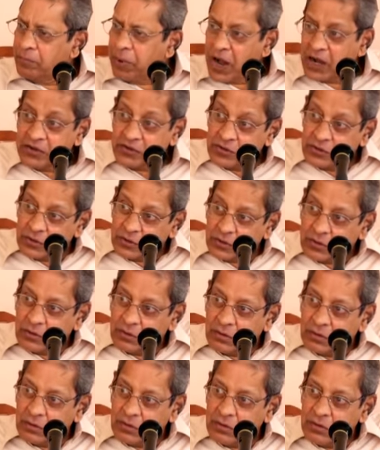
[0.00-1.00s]
But
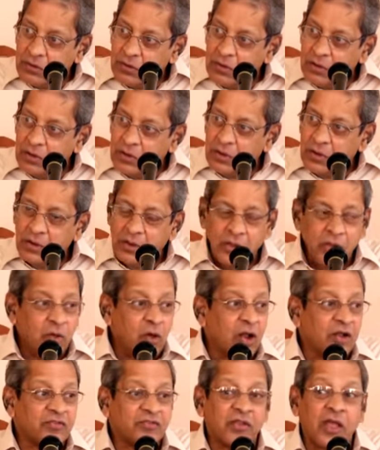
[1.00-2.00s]

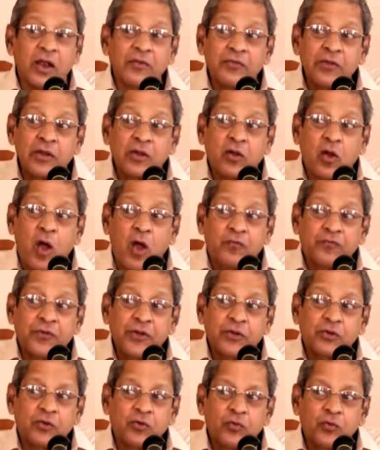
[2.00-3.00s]
you are serving
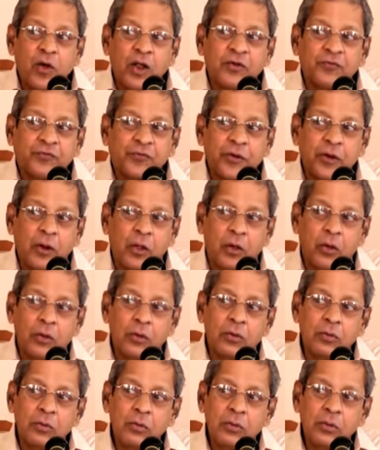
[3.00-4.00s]
coffee to one fellow